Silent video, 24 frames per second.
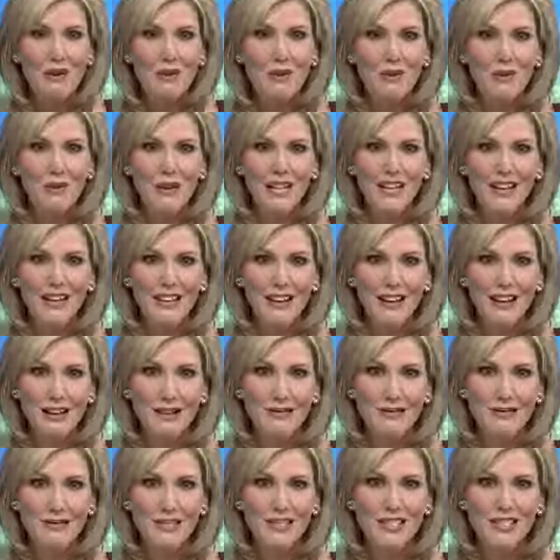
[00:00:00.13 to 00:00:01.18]
When it
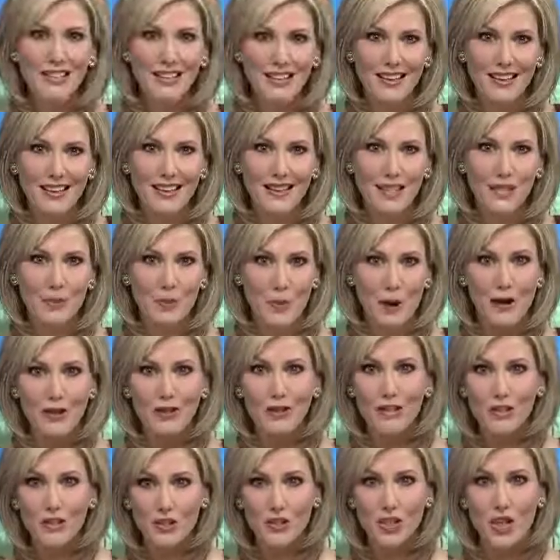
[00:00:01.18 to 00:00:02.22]
comes to kids,
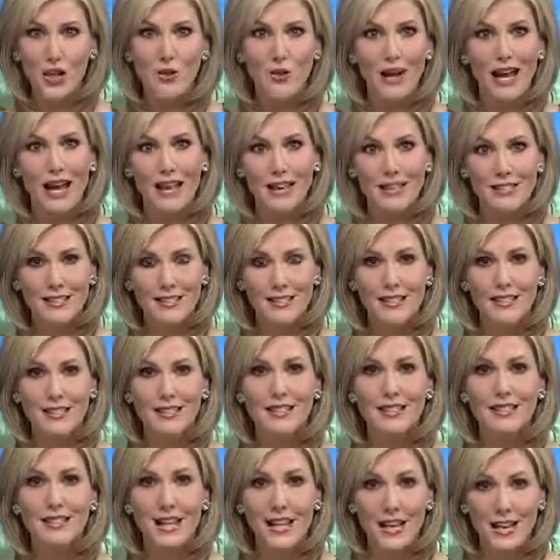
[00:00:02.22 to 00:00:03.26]
parents know accidents
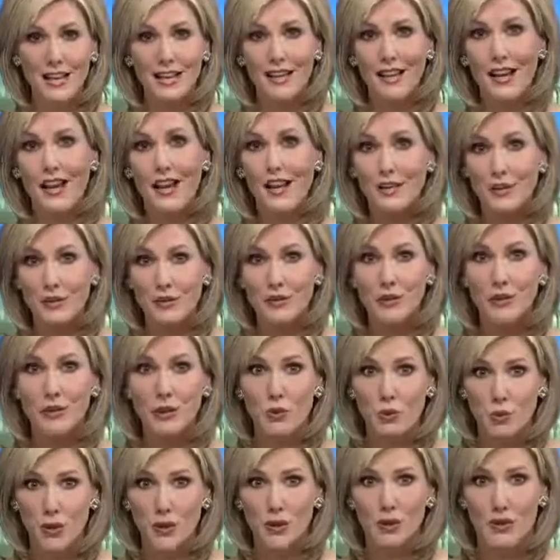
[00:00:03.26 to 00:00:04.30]
can and usually
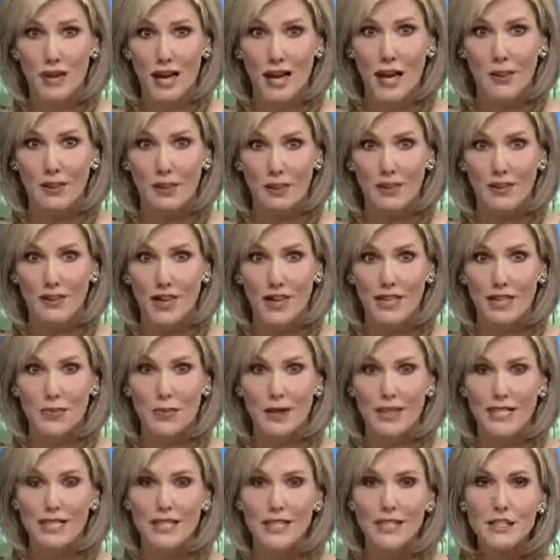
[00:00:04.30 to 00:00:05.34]
will happen. That is why
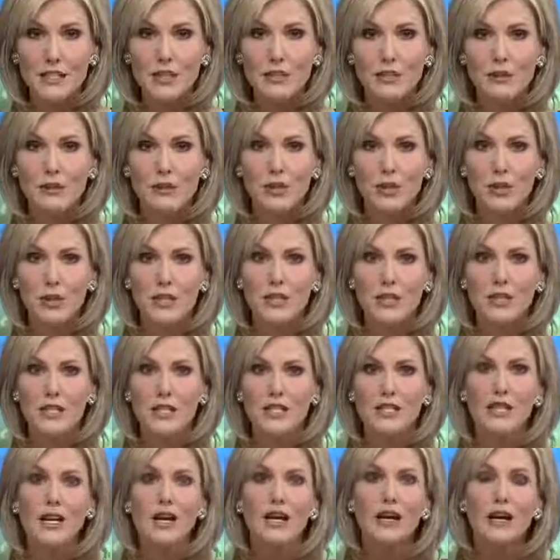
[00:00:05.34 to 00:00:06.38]
dental emergencies
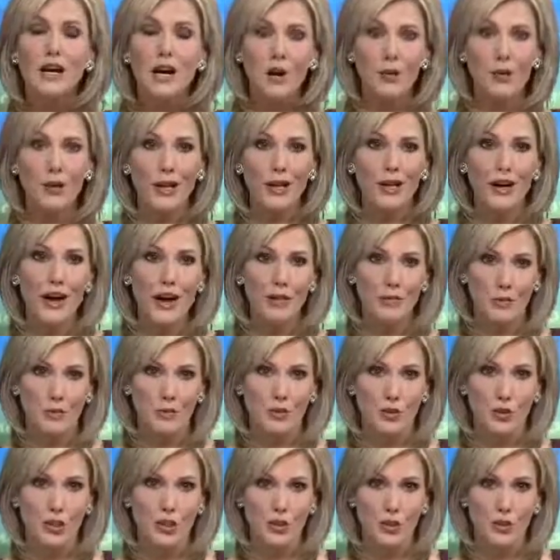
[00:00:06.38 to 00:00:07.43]
are pretty common with
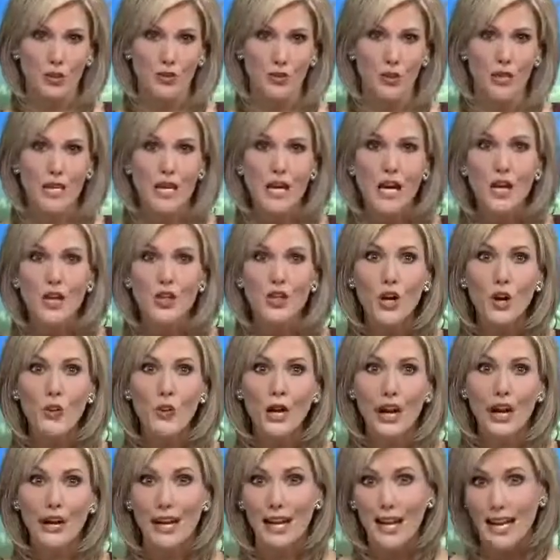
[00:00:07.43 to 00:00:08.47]
children. Knowing how
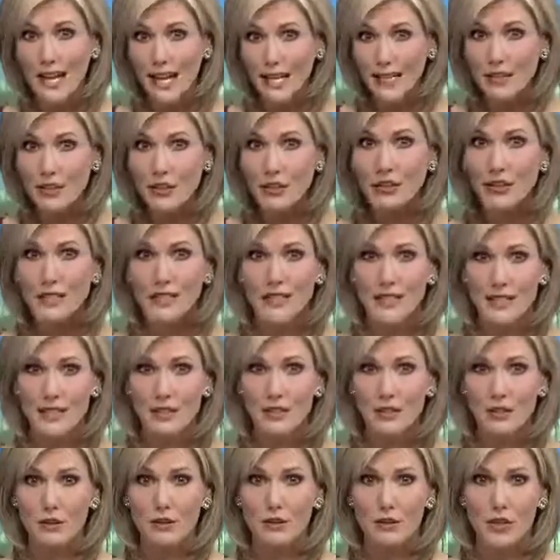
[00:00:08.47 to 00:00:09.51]
to handle a
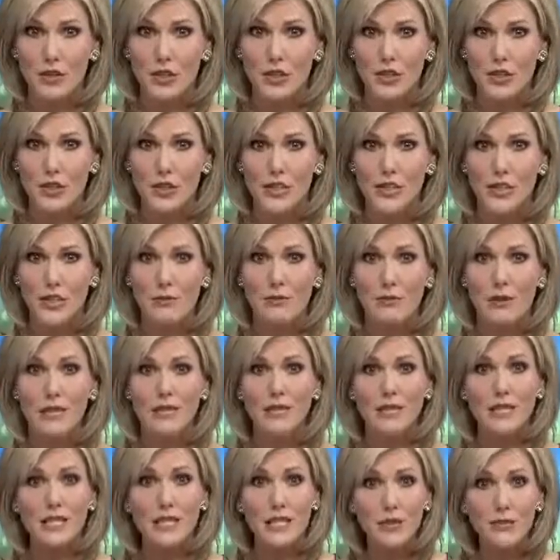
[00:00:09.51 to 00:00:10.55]
dental emergency can mean the
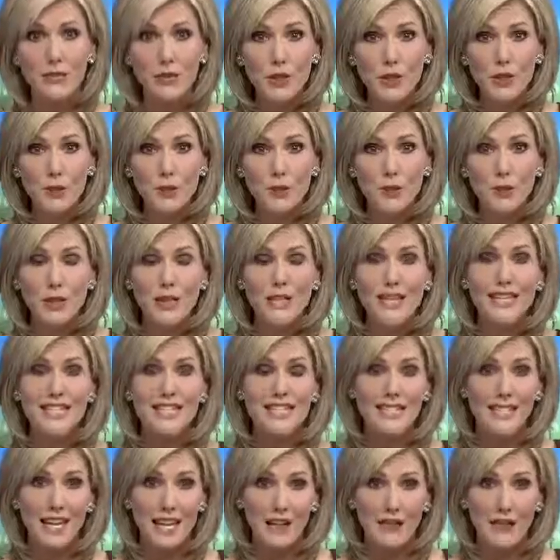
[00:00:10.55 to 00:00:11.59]
difference between
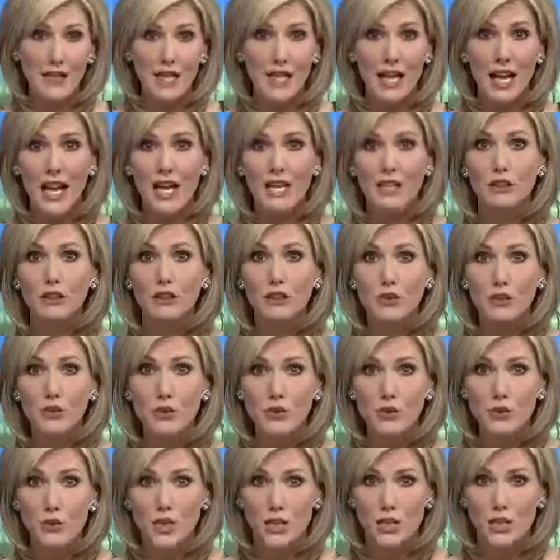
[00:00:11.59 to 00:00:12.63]
saving and
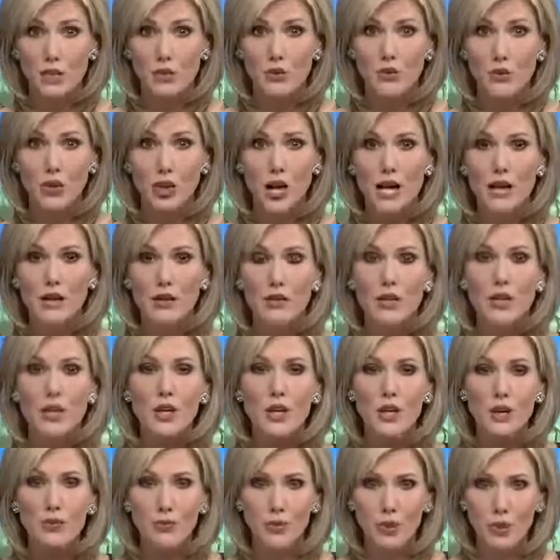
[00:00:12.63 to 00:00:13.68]
losing your child's
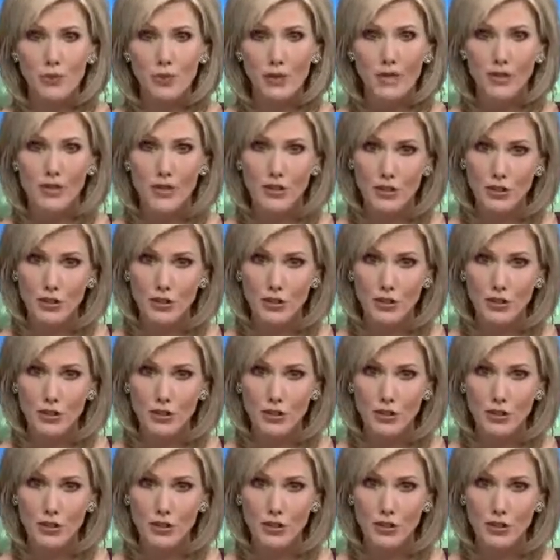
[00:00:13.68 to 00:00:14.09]
permanent